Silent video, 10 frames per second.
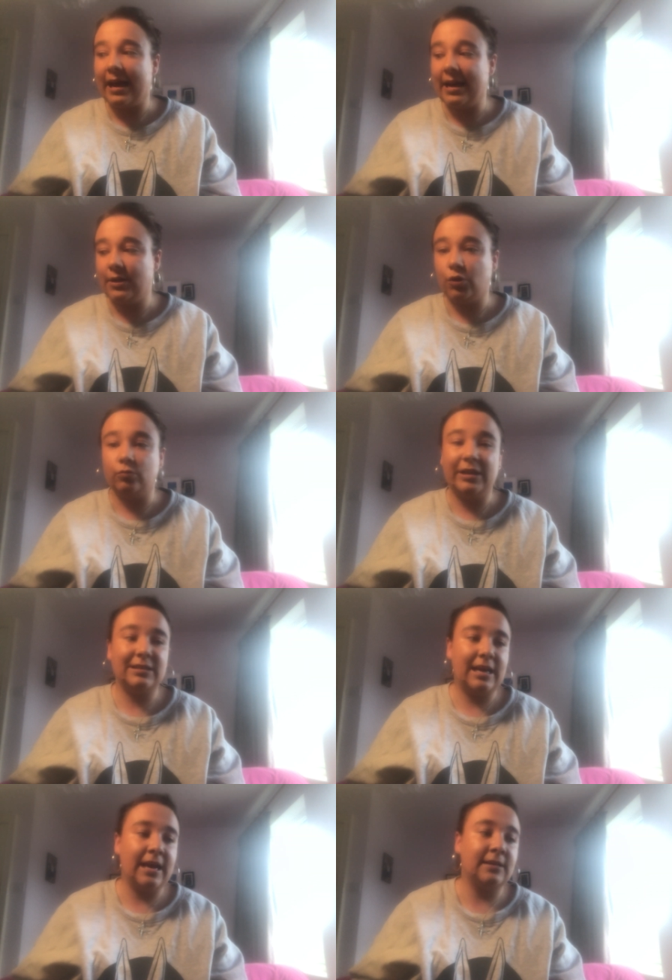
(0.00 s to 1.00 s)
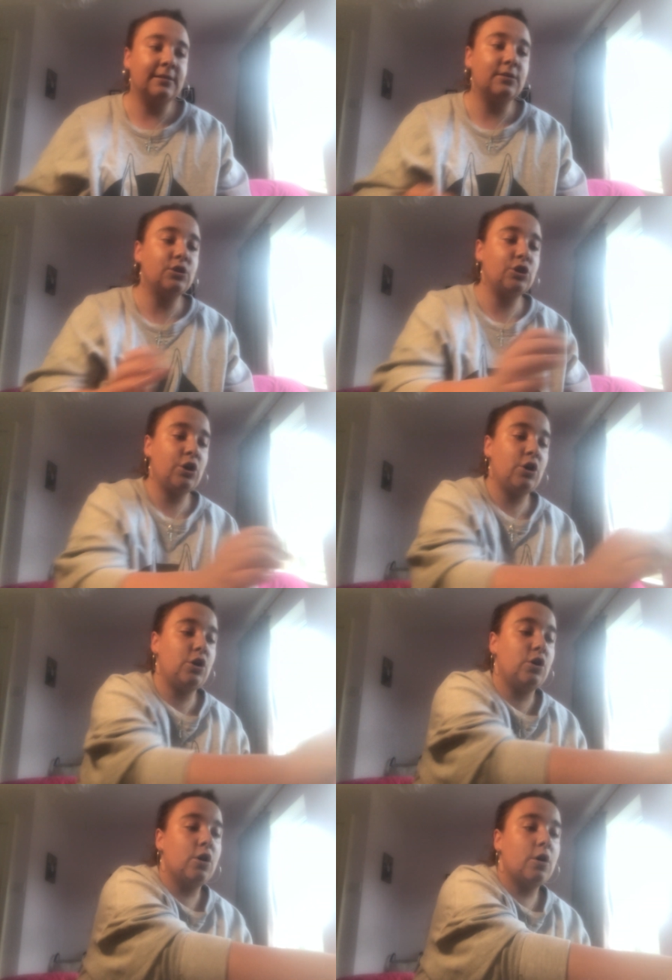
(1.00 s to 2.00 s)
I don't intend
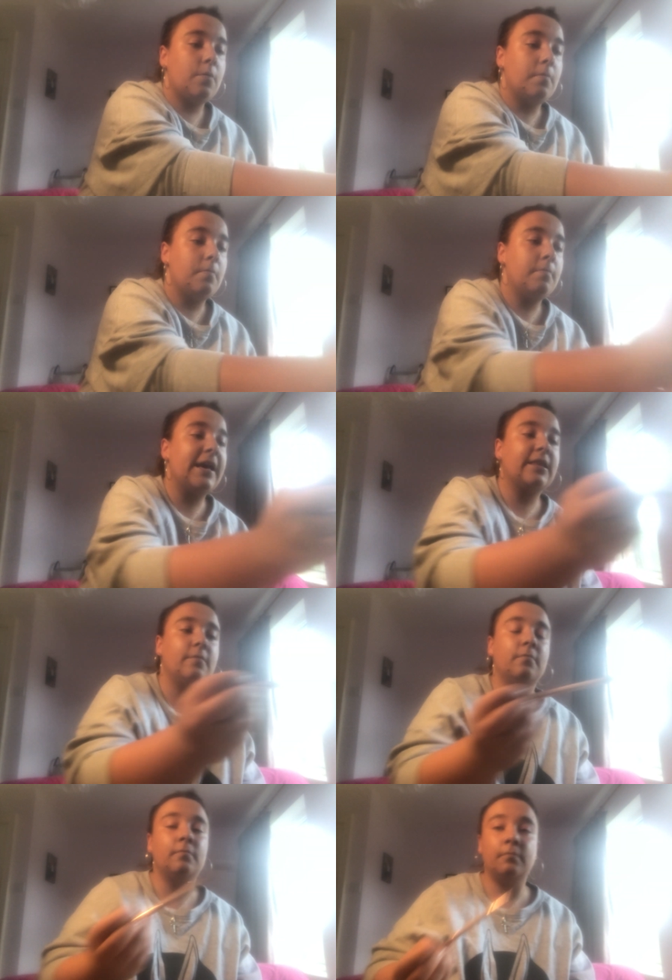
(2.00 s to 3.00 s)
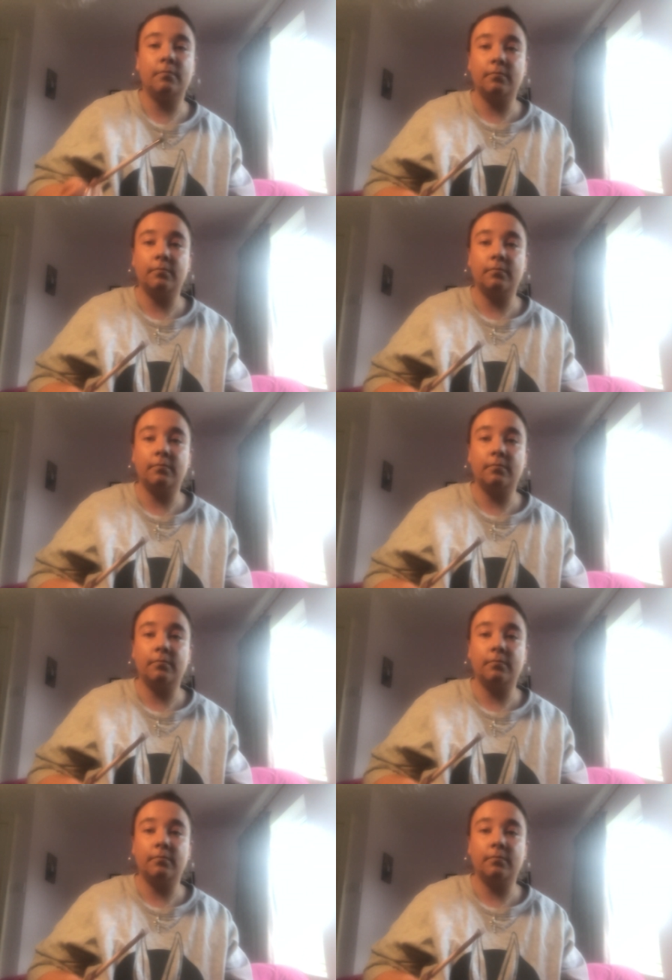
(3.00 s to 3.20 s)
to make them